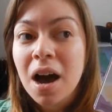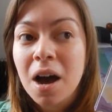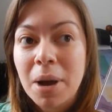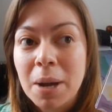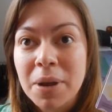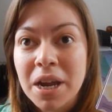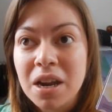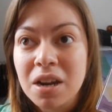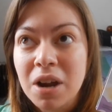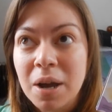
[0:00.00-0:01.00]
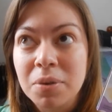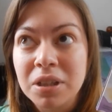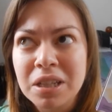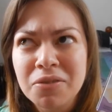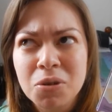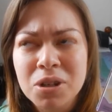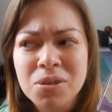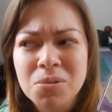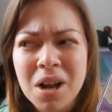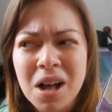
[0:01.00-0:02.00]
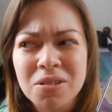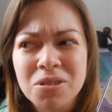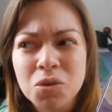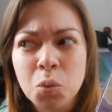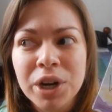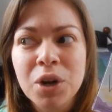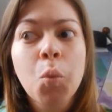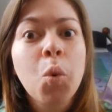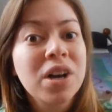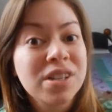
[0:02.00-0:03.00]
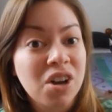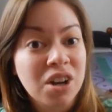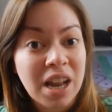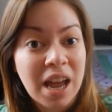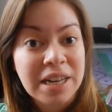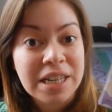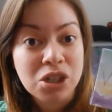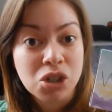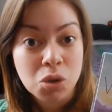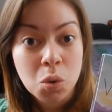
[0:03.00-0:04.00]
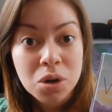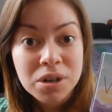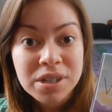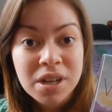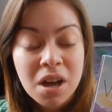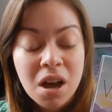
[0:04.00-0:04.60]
I paid, I believe, $42 when it was online in stores.